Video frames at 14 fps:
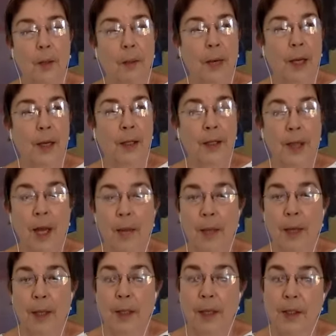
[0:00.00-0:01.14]
by the time
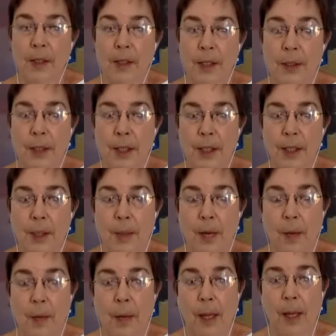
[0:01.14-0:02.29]
I got serious
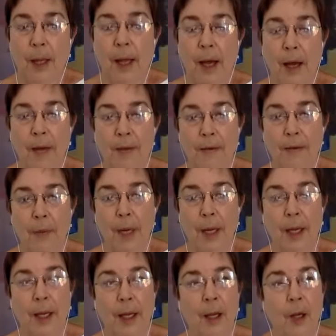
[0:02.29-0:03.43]
about my life,
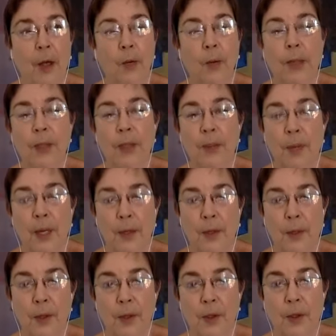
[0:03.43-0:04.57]
my resume
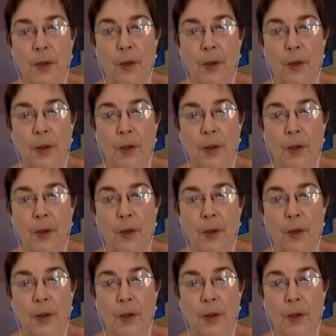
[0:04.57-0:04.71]
was